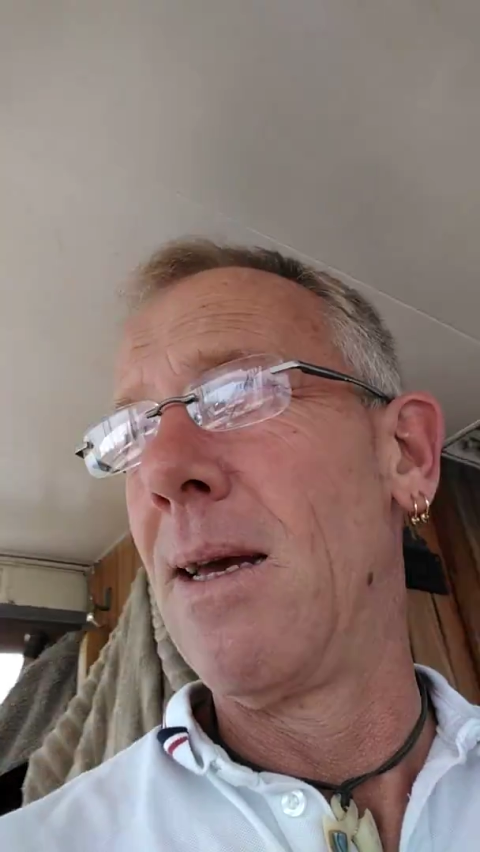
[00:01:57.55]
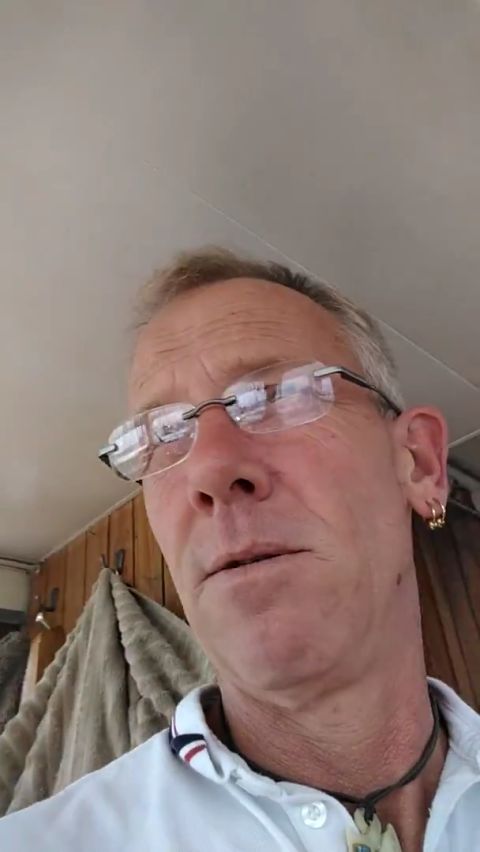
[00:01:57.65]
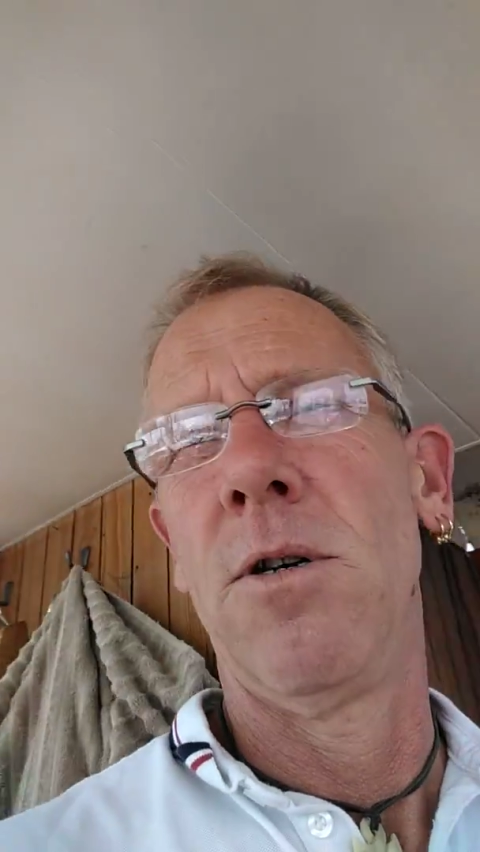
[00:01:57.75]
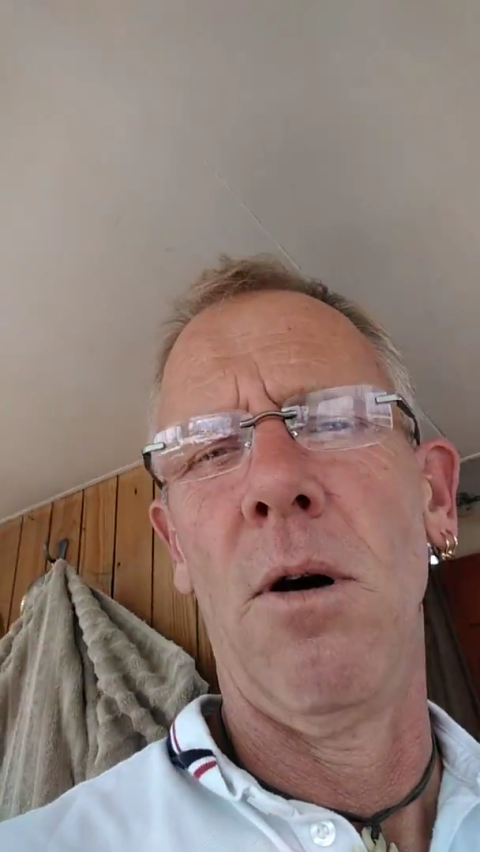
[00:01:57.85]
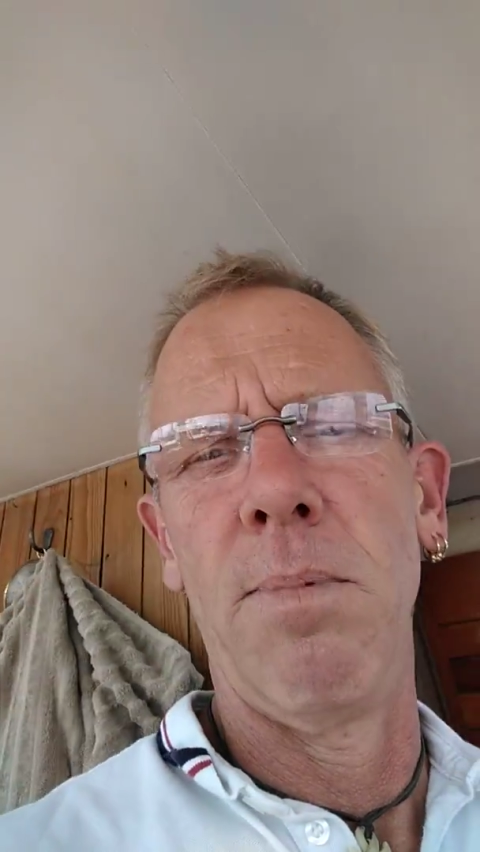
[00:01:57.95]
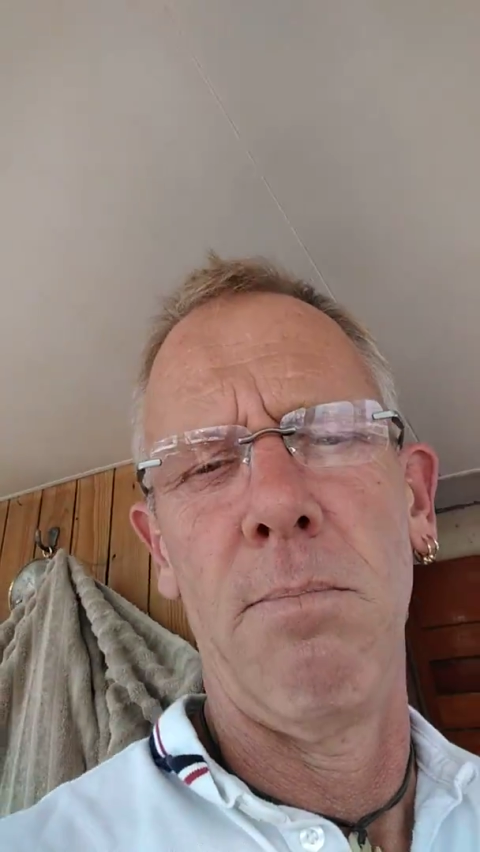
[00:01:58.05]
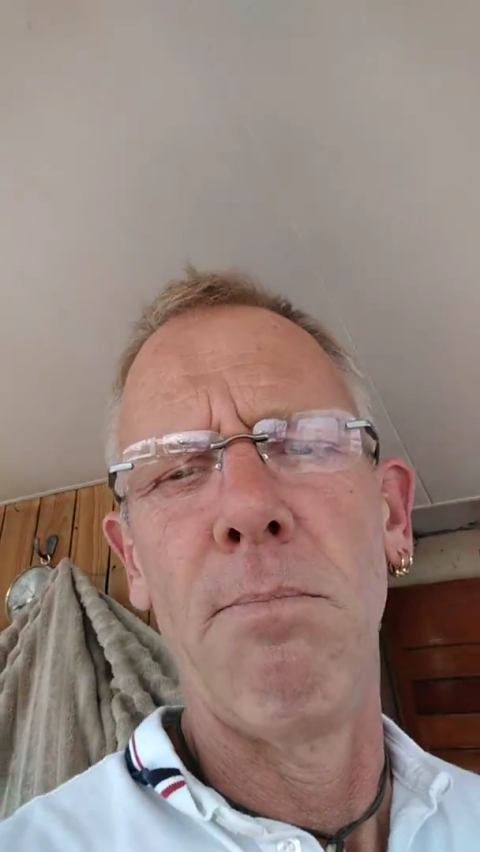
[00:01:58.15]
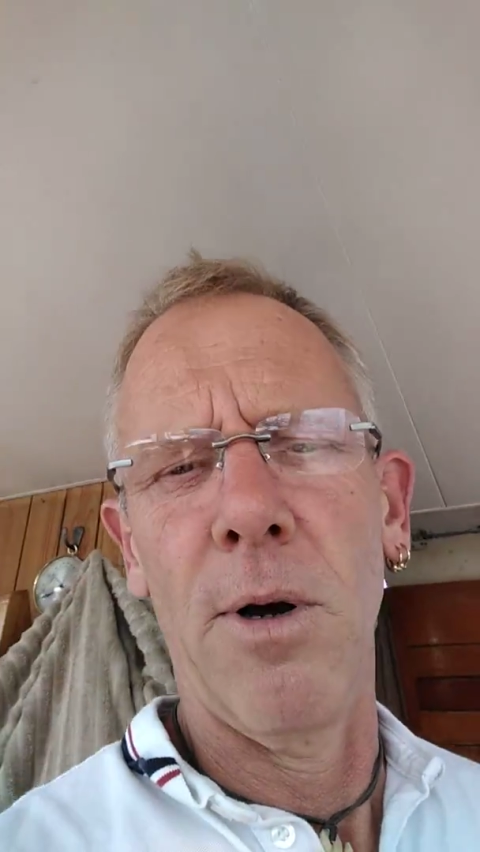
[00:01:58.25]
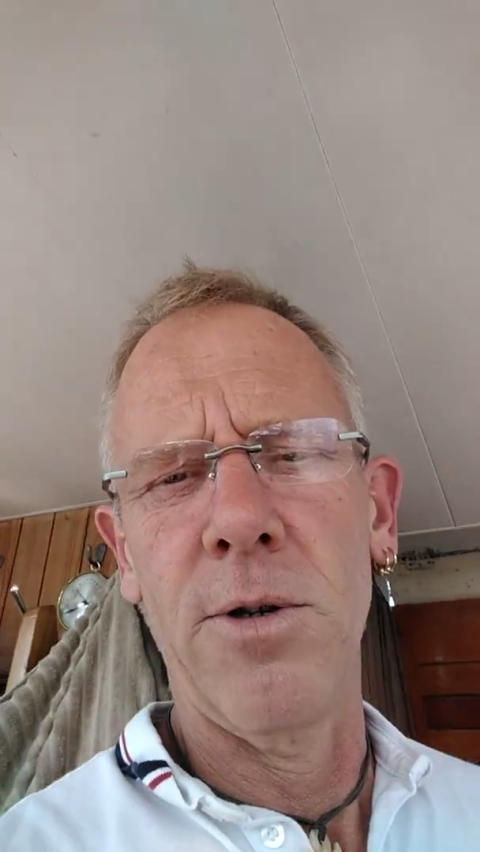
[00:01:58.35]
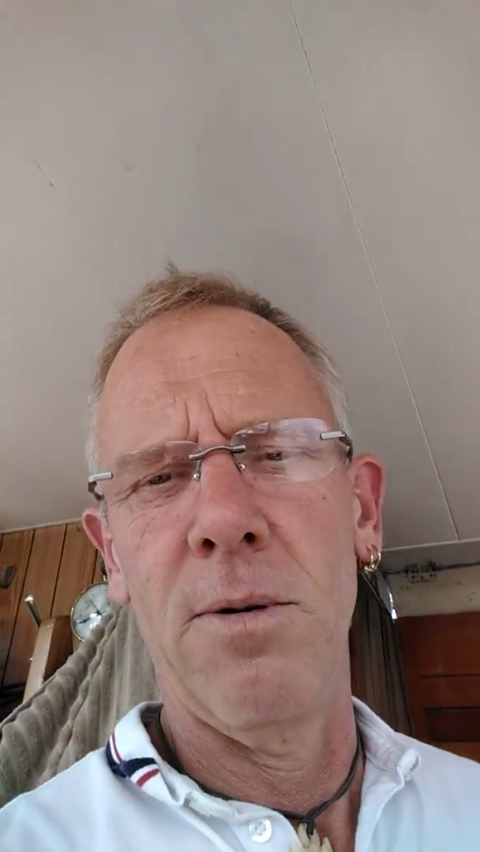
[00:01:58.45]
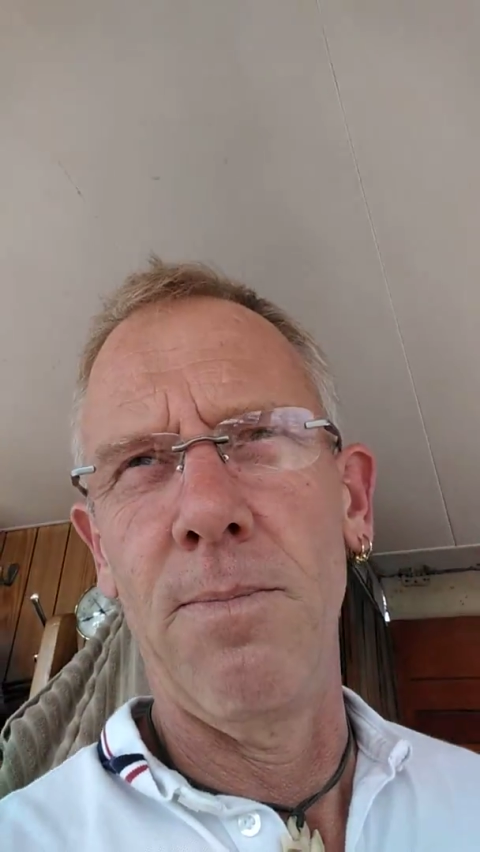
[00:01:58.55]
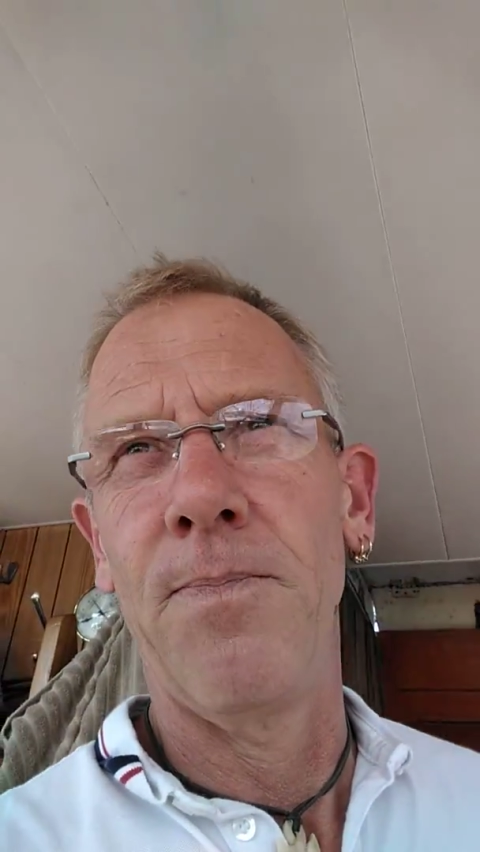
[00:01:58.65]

top, bottom,